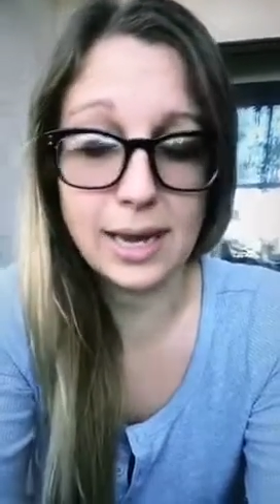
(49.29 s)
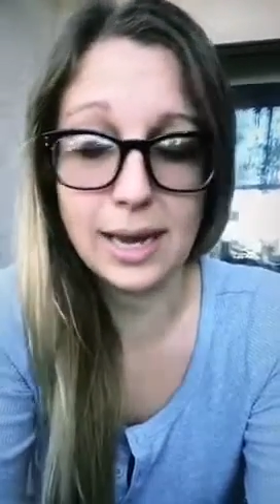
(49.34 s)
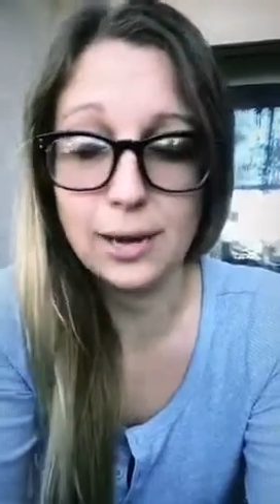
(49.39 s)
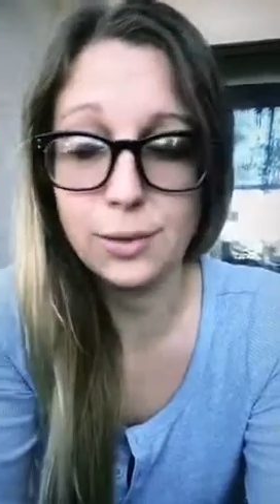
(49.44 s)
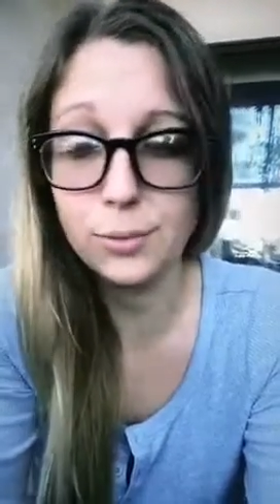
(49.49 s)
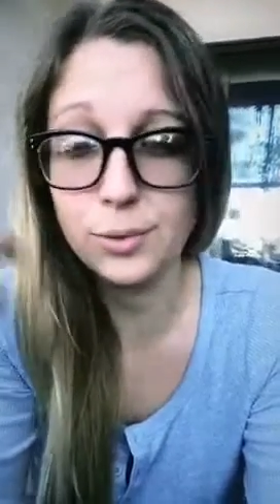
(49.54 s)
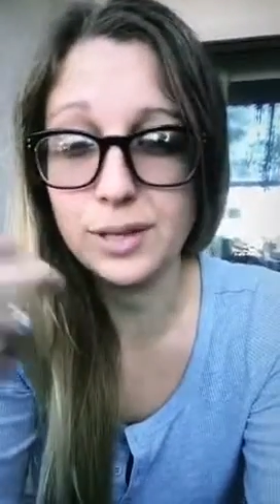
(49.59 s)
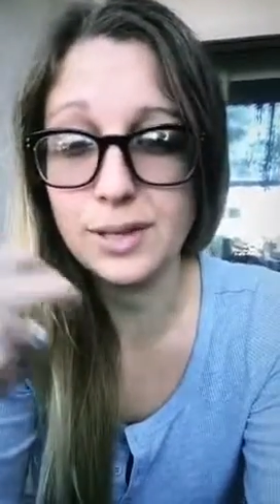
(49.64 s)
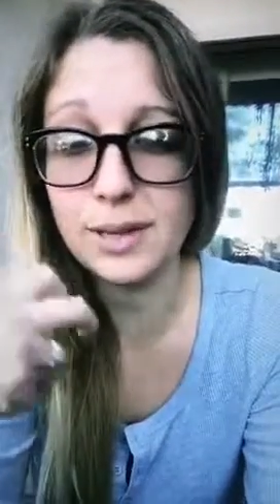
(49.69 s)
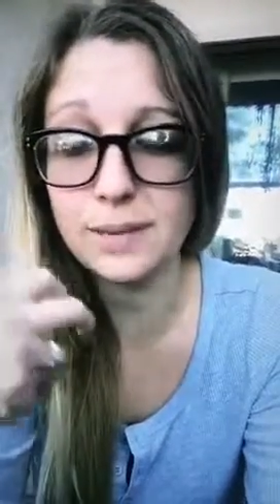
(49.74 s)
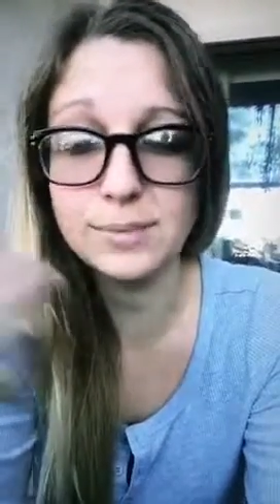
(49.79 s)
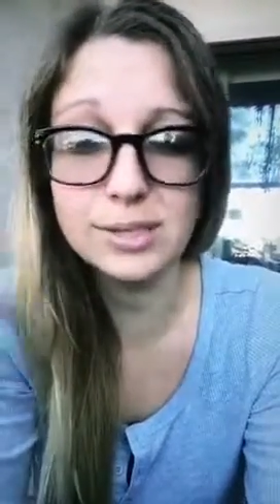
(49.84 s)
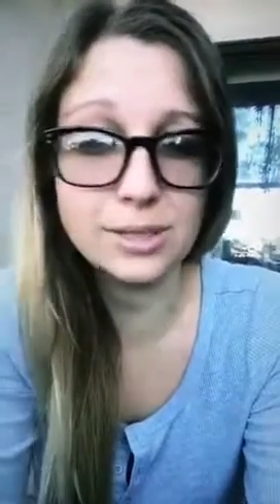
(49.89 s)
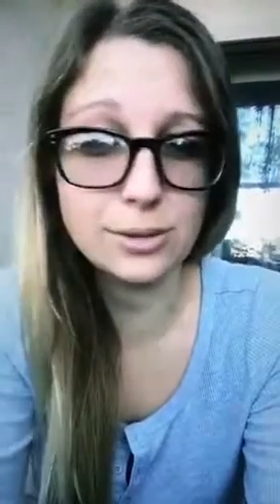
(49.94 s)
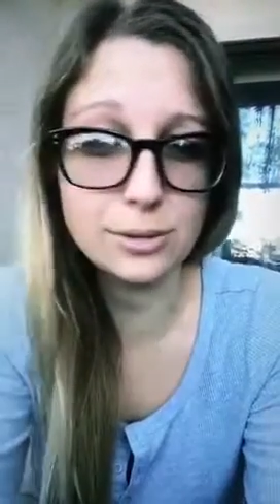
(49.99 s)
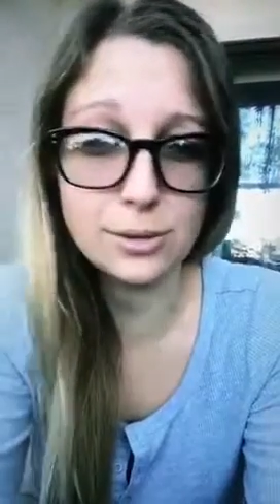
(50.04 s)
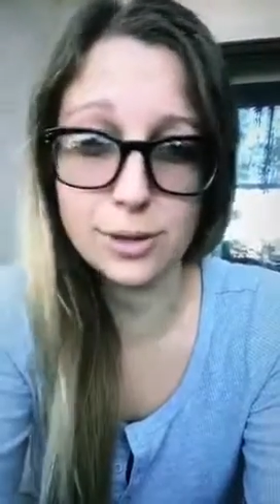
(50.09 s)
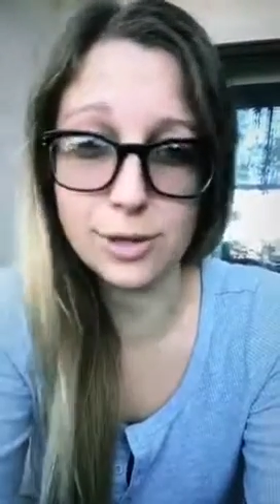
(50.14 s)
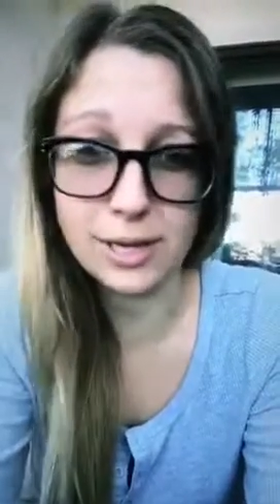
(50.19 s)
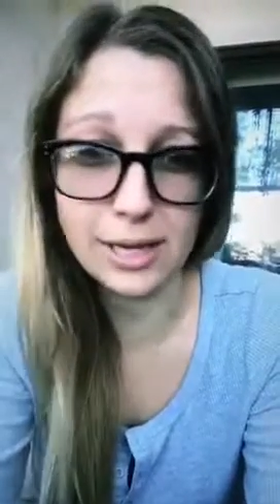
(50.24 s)
I'm
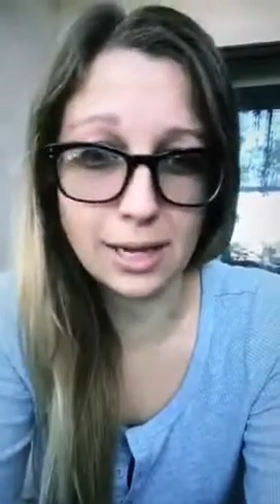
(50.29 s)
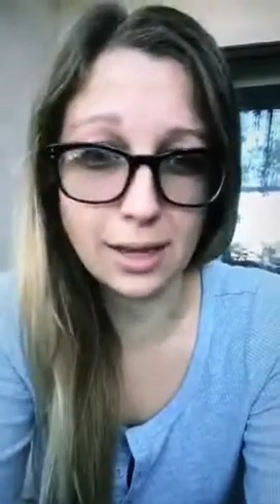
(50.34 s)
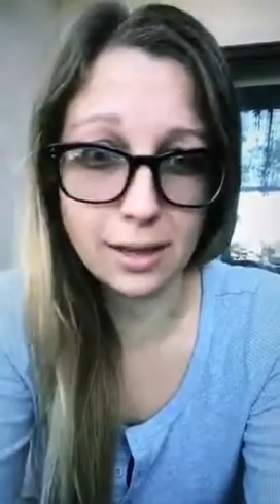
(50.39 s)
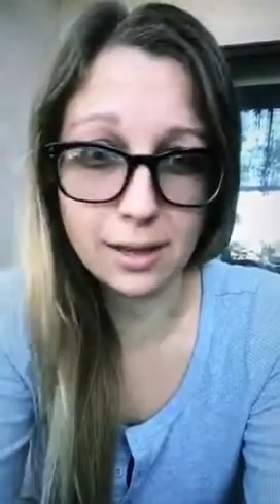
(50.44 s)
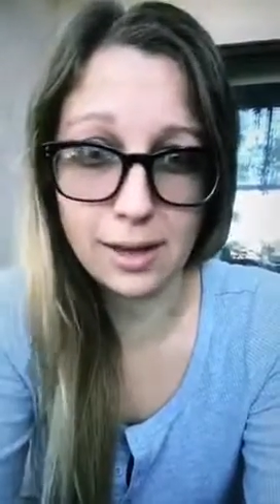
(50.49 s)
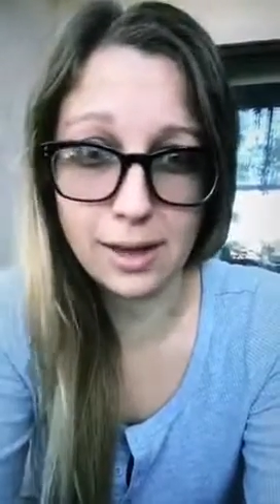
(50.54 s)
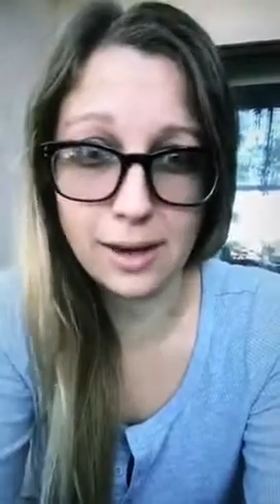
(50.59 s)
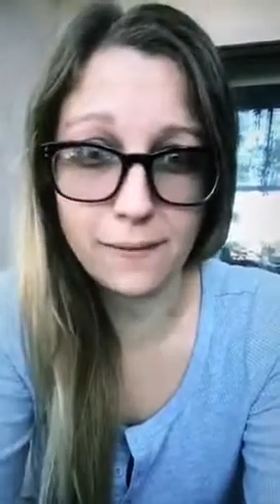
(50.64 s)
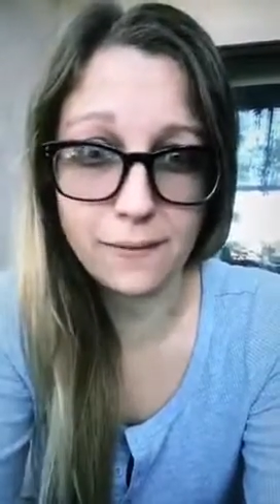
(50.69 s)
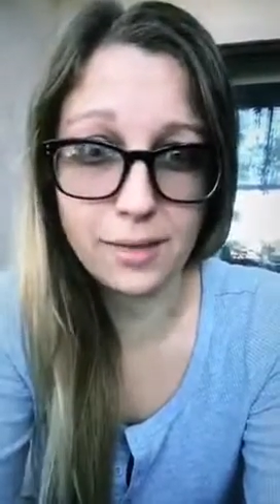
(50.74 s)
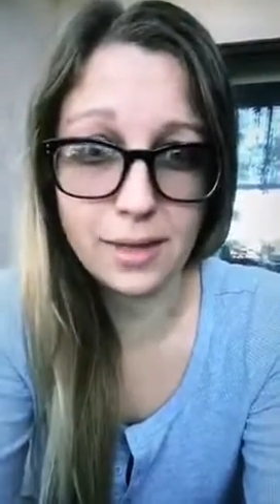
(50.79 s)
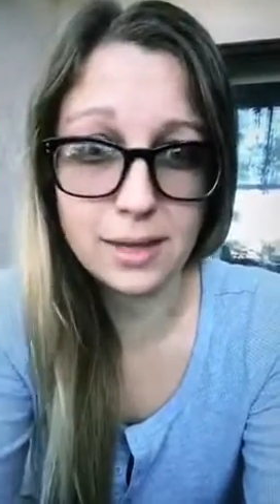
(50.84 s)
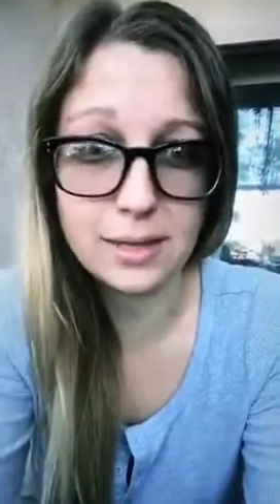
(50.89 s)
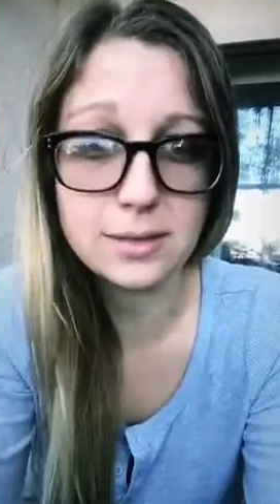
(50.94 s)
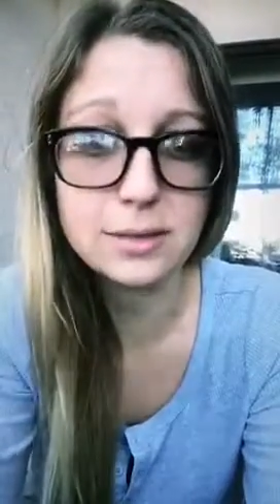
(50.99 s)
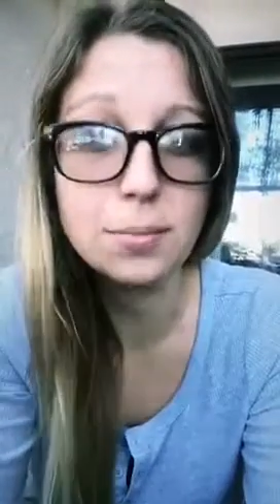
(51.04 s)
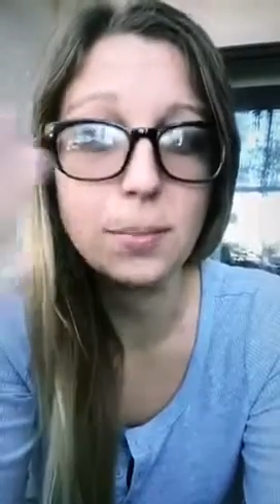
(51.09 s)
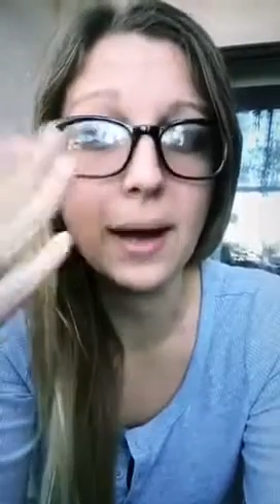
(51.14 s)
still learning a lot of things,